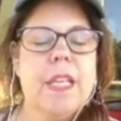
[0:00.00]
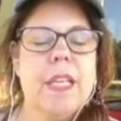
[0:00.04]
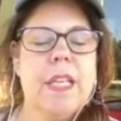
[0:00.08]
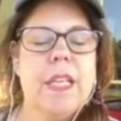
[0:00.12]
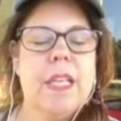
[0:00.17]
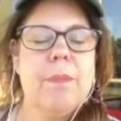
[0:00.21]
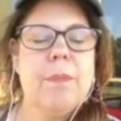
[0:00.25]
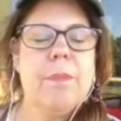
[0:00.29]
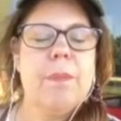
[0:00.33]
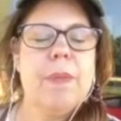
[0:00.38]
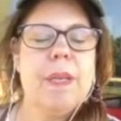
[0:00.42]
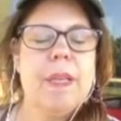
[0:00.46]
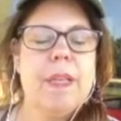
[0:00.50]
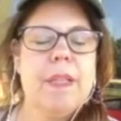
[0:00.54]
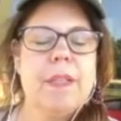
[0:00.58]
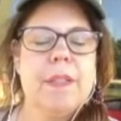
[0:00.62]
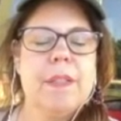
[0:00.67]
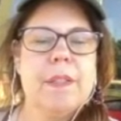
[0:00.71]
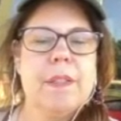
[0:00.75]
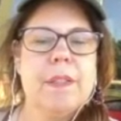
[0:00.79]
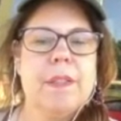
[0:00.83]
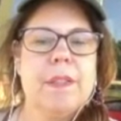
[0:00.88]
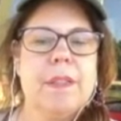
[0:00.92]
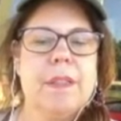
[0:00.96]
it
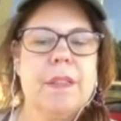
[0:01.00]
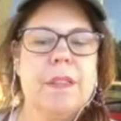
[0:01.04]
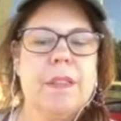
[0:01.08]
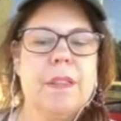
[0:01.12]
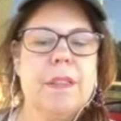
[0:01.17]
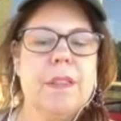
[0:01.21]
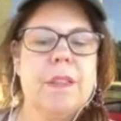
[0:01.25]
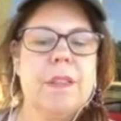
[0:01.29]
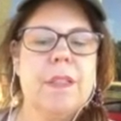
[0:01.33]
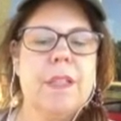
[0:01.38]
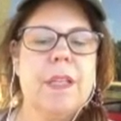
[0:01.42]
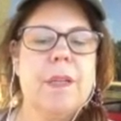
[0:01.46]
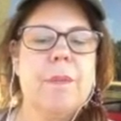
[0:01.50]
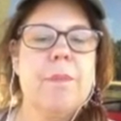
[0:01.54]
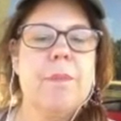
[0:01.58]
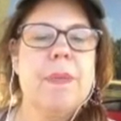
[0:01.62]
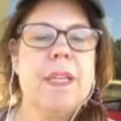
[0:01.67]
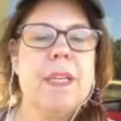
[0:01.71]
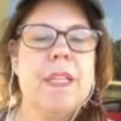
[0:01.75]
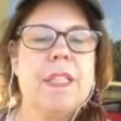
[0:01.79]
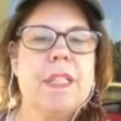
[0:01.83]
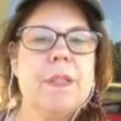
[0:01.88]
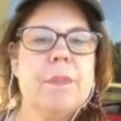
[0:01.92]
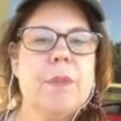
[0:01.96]
it
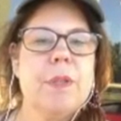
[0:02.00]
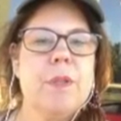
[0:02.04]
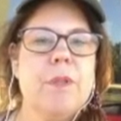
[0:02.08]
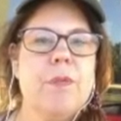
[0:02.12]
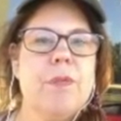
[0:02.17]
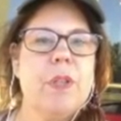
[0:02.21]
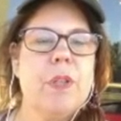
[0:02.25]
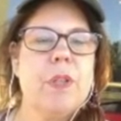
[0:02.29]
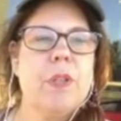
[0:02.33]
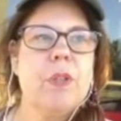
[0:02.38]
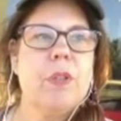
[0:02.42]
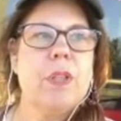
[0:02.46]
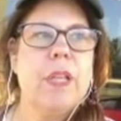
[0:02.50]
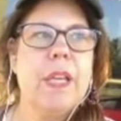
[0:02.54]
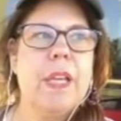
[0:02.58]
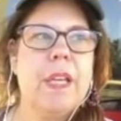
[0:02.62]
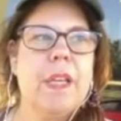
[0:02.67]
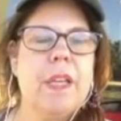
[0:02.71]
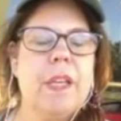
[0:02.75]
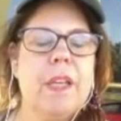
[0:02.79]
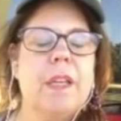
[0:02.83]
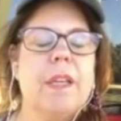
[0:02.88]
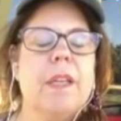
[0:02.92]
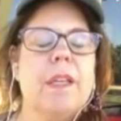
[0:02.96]
makes me feel
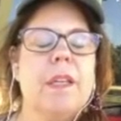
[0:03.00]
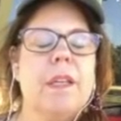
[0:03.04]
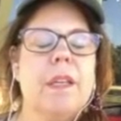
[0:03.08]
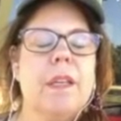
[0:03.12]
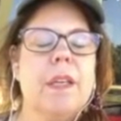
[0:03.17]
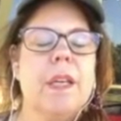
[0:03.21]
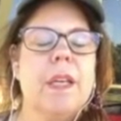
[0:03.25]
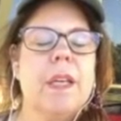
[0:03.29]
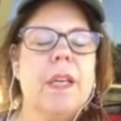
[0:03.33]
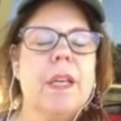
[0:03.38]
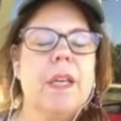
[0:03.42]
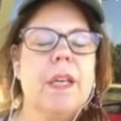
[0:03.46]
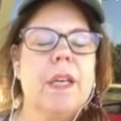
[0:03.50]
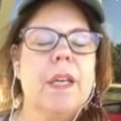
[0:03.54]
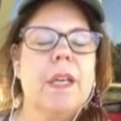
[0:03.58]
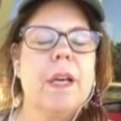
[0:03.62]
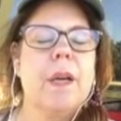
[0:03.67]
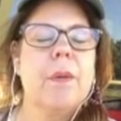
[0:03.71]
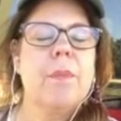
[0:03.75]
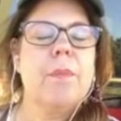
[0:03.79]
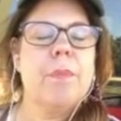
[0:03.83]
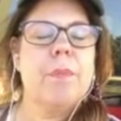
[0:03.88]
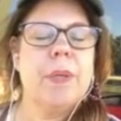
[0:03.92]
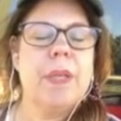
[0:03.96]
like
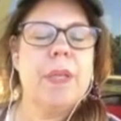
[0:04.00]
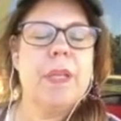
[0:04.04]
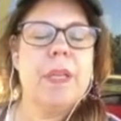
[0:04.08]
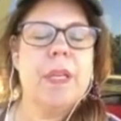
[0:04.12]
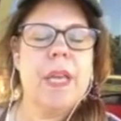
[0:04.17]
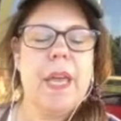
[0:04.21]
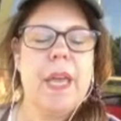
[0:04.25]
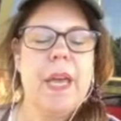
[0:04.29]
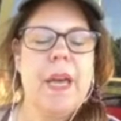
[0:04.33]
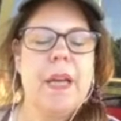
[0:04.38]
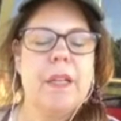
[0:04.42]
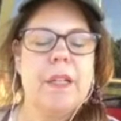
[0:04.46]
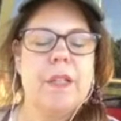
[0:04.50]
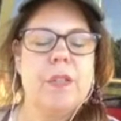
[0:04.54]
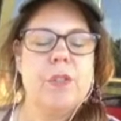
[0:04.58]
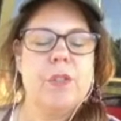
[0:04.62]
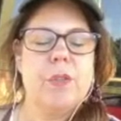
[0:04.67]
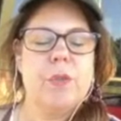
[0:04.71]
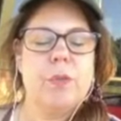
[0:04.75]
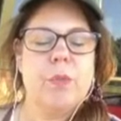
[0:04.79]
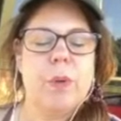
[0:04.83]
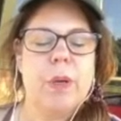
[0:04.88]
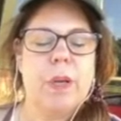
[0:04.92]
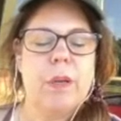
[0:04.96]
a big cat is
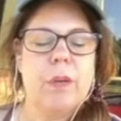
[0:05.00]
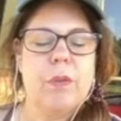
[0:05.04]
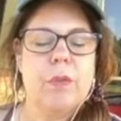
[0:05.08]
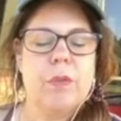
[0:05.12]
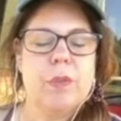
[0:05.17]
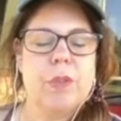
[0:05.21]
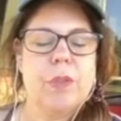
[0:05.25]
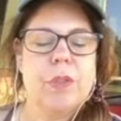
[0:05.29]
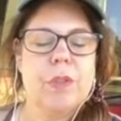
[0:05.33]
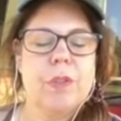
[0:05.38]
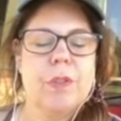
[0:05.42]
around.